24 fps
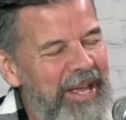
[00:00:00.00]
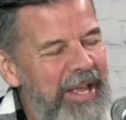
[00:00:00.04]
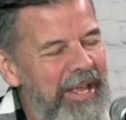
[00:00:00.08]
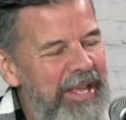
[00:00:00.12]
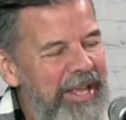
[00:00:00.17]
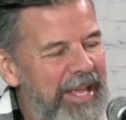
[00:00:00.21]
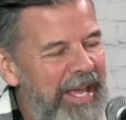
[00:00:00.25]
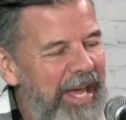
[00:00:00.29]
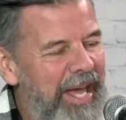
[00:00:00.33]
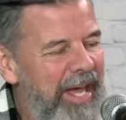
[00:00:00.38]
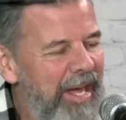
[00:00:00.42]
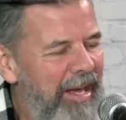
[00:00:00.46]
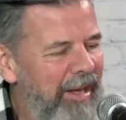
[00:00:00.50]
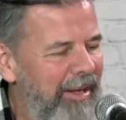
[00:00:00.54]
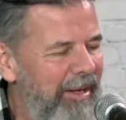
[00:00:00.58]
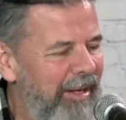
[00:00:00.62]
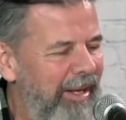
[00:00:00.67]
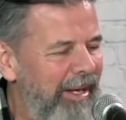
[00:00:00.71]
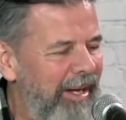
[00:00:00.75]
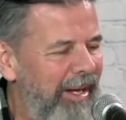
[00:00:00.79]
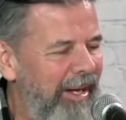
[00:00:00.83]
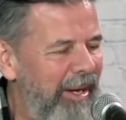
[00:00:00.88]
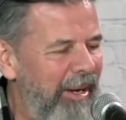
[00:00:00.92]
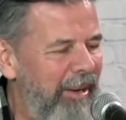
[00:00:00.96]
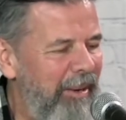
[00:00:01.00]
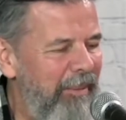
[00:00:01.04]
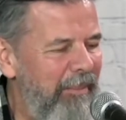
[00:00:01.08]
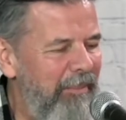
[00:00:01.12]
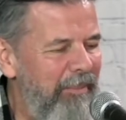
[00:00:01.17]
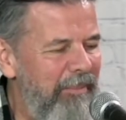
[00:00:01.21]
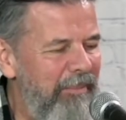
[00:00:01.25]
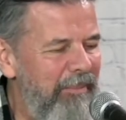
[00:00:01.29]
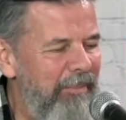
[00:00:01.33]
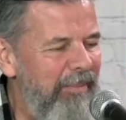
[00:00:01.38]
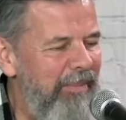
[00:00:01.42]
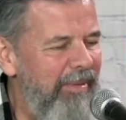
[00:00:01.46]
Yeah,
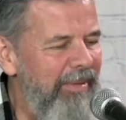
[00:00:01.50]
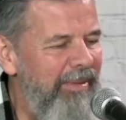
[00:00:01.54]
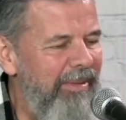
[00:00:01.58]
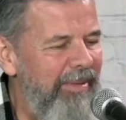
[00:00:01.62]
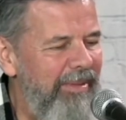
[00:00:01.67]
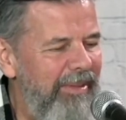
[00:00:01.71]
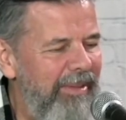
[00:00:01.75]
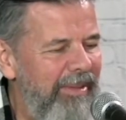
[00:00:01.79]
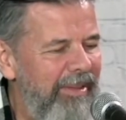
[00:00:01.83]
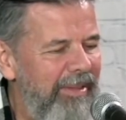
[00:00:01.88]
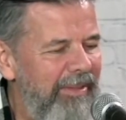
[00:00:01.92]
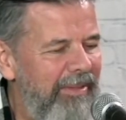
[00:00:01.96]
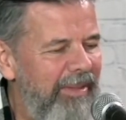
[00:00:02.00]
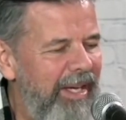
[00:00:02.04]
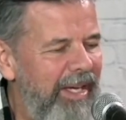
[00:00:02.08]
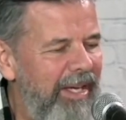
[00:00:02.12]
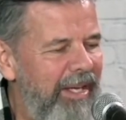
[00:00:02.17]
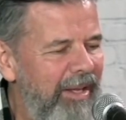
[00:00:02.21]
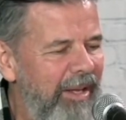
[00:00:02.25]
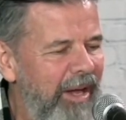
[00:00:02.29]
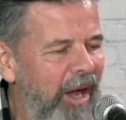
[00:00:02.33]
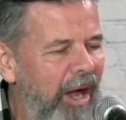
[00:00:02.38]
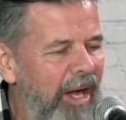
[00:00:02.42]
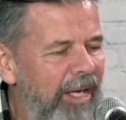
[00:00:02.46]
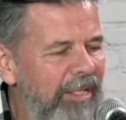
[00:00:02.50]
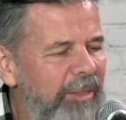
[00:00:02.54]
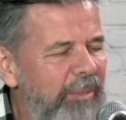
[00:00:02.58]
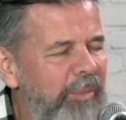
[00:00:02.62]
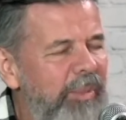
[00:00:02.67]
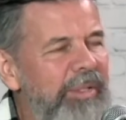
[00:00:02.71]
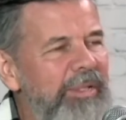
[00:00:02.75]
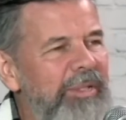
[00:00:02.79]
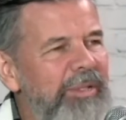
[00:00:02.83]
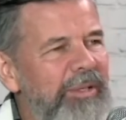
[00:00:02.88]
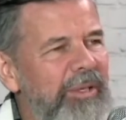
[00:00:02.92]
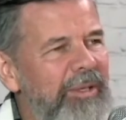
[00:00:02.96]
that
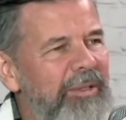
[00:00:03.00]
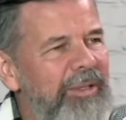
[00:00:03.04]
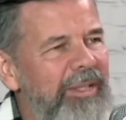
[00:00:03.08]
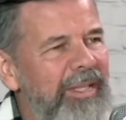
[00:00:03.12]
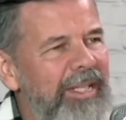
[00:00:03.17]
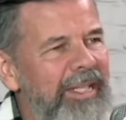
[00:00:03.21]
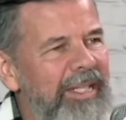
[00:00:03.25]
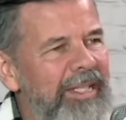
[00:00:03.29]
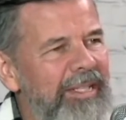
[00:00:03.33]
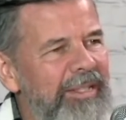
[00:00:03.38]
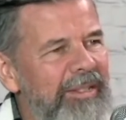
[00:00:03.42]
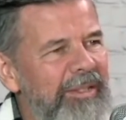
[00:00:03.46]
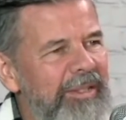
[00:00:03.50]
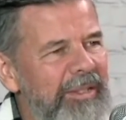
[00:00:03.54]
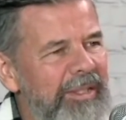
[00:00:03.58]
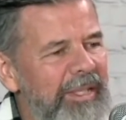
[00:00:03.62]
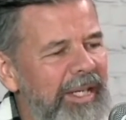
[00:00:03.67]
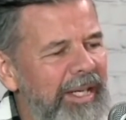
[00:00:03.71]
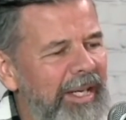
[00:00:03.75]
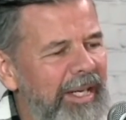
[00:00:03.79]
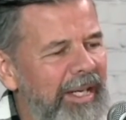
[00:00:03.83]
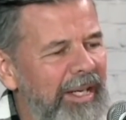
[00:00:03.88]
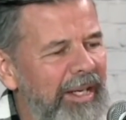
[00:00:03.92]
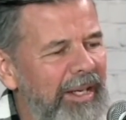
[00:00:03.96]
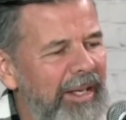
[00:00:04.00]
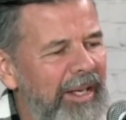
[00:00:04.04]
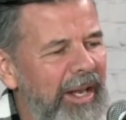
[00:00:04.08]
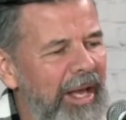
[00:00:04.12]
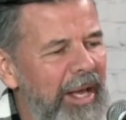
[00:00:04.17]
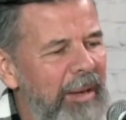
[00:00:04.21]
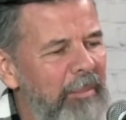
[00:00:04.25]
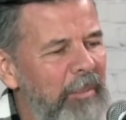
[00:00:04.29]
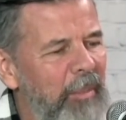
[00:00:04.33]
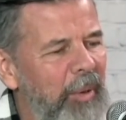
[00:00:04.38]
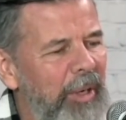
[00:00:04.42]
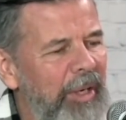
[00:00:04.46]
hospice certainly is a
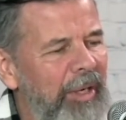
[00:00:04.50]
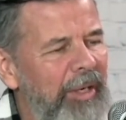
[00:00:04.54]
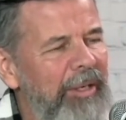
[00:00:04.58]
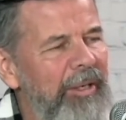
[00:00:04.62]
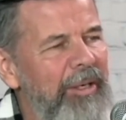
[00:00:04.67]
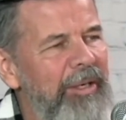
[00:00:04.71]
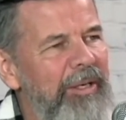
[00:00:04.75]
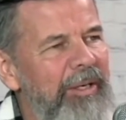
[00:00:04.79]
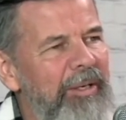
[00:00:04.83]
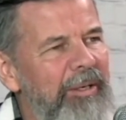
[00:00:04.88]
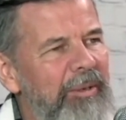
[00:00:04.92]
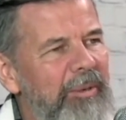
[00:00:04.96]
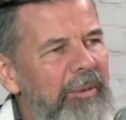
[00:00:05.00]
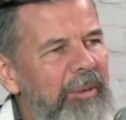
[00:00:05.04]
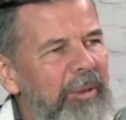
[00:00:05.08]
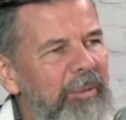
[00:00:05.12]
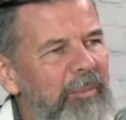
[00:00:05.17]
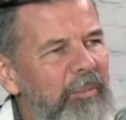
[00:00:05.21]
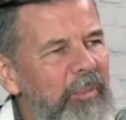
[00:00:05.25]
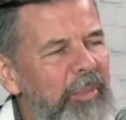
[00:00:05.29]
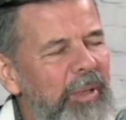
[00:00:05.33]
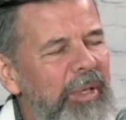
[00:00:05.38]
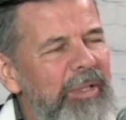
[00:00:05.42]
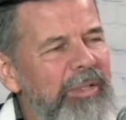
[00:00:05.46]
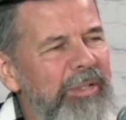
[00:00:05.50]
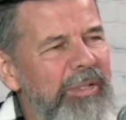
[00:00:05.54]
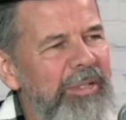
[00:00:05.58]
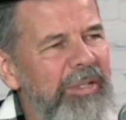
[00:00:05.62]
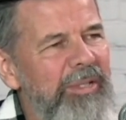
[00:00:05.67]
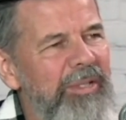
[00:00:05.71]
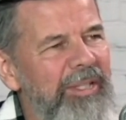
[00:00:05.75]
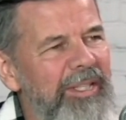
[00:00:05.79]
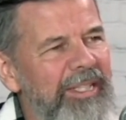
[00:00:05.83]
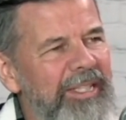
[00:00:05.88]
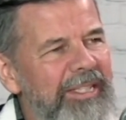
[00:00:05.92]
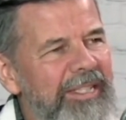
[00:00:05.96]
lot more
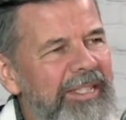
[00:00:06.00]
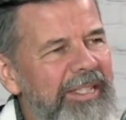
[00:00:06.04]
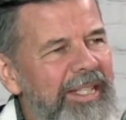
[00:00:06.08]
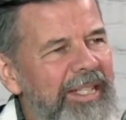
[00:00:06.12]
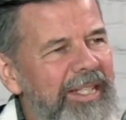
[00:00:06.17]
personal, isn't